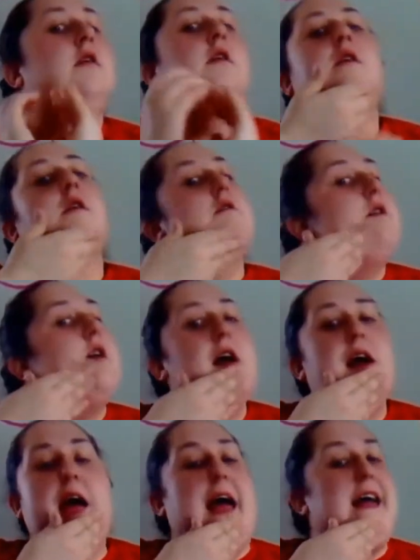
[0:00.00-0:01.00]
And then after I
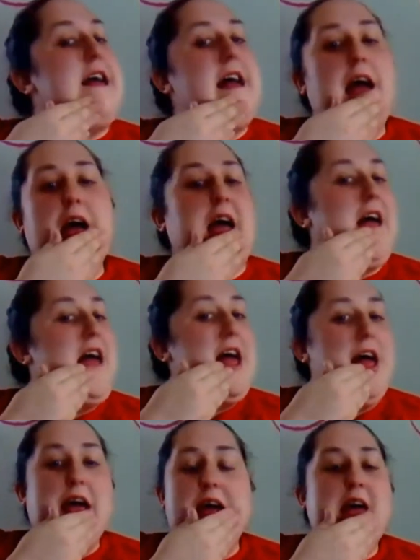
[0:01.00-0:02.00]
get this on my face, I
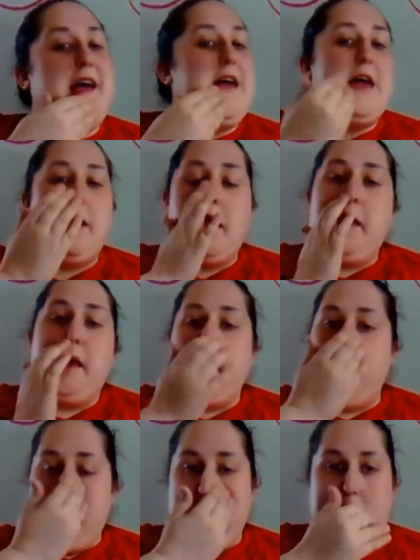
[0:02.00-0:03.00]
like to let my
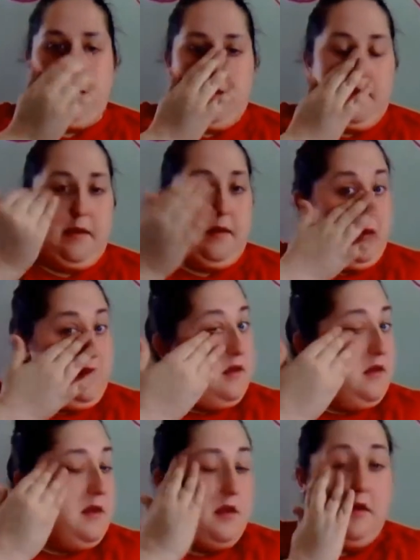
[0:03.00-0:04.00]
primer sit for
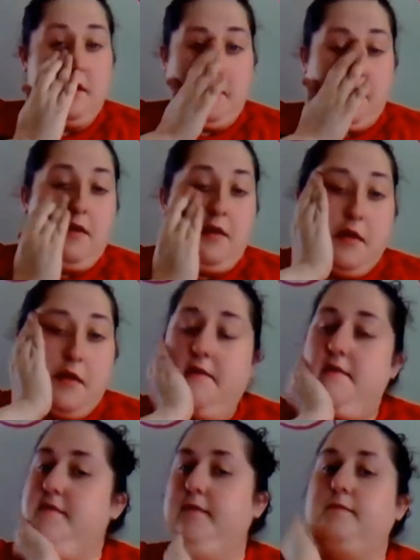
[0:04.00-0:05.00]
a few minutes.
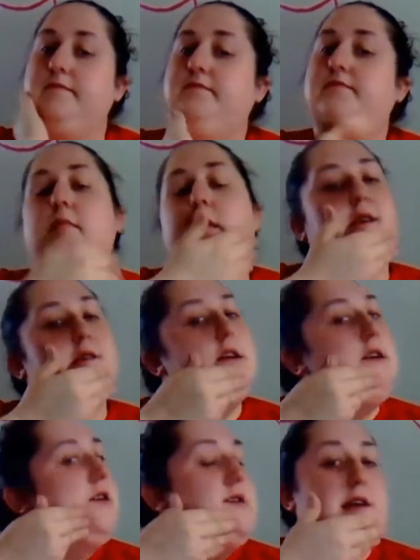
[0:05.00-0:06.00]
So
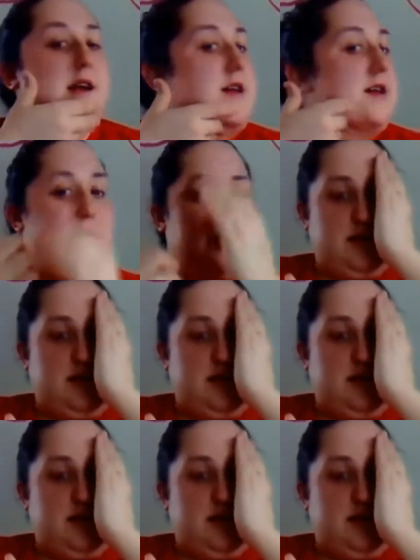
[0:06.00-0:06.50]
I'll just